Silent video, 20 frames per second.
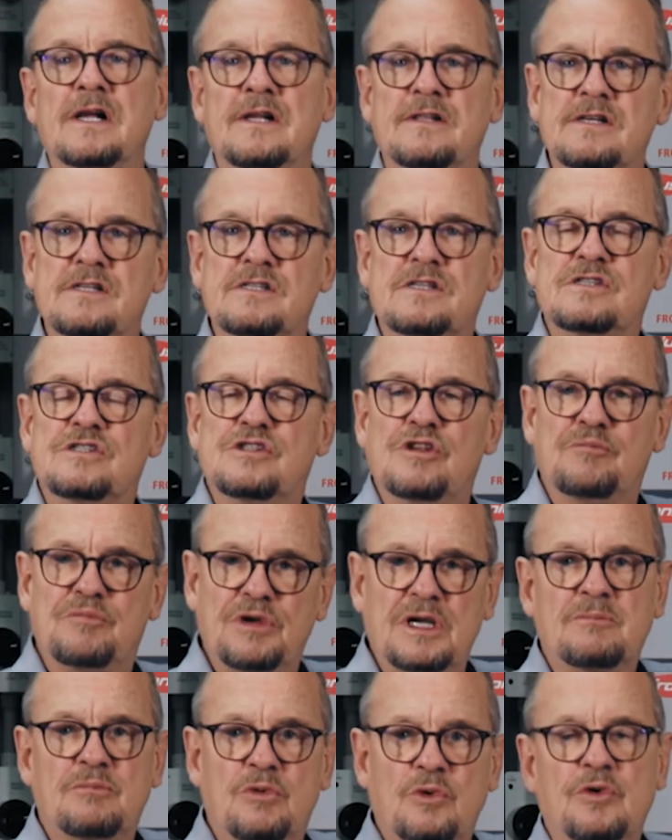This is the
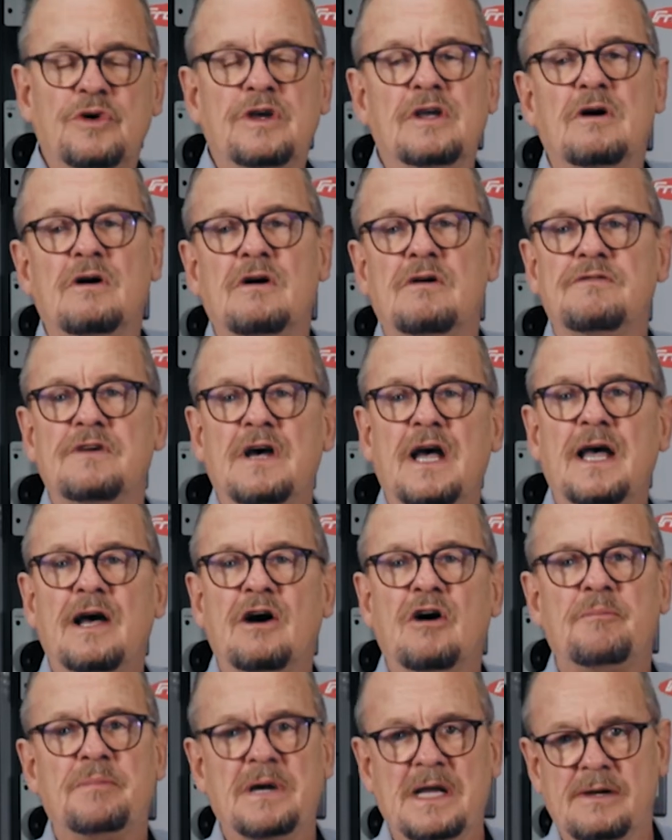big boy of
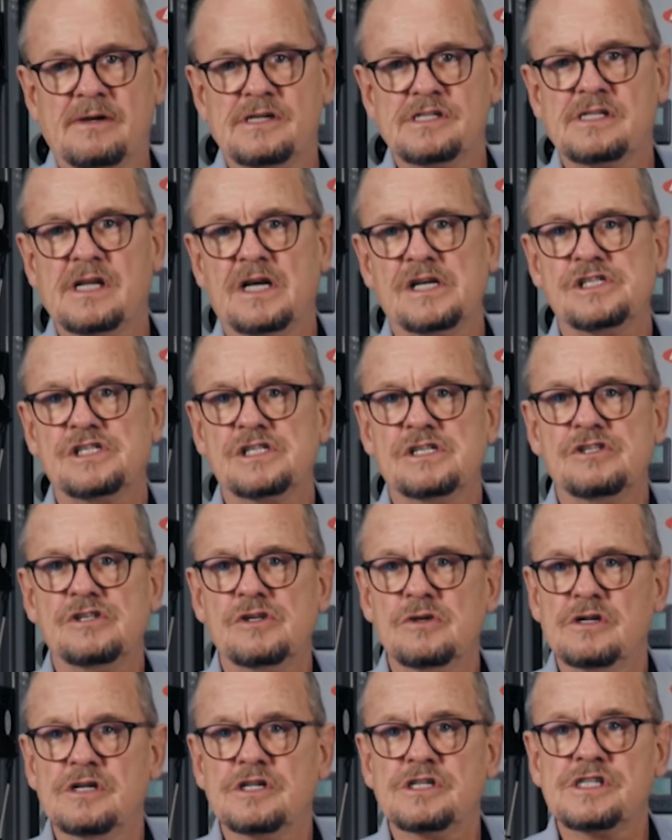our power station
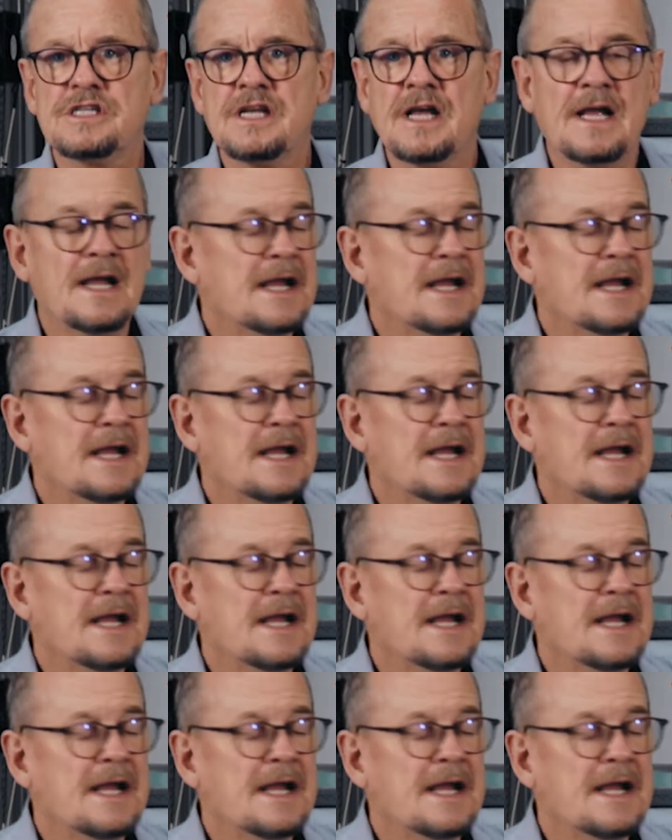units.